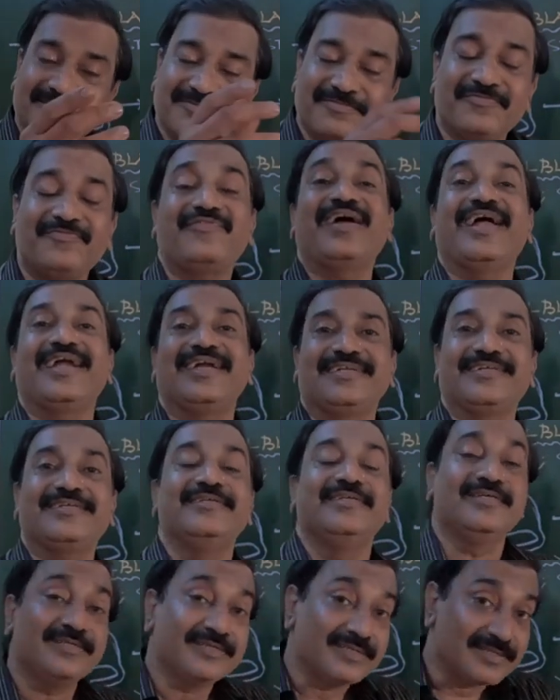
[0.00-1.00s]
fat.
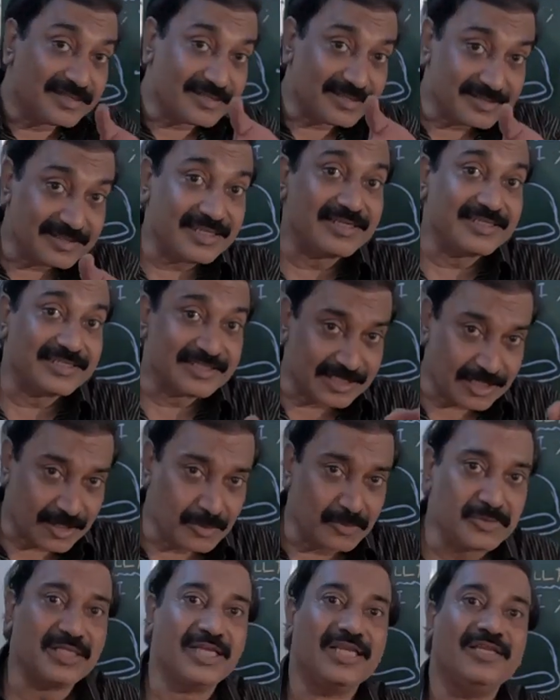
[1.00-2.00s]
That is
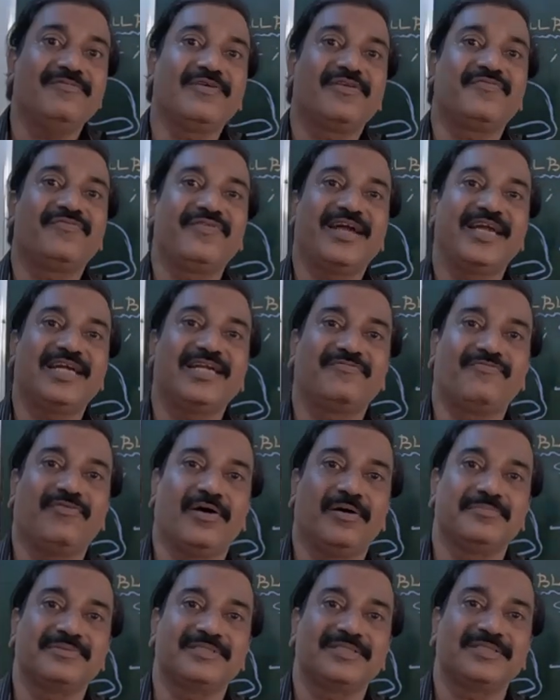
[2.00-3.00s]
how the liver fat
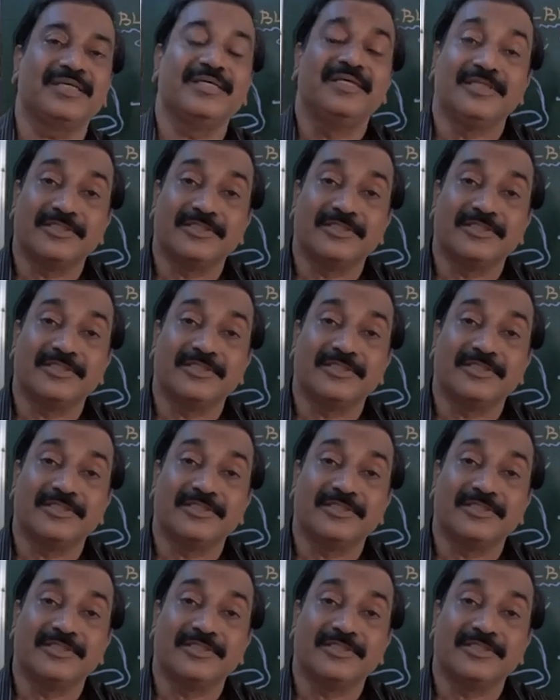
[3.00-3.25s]
forms.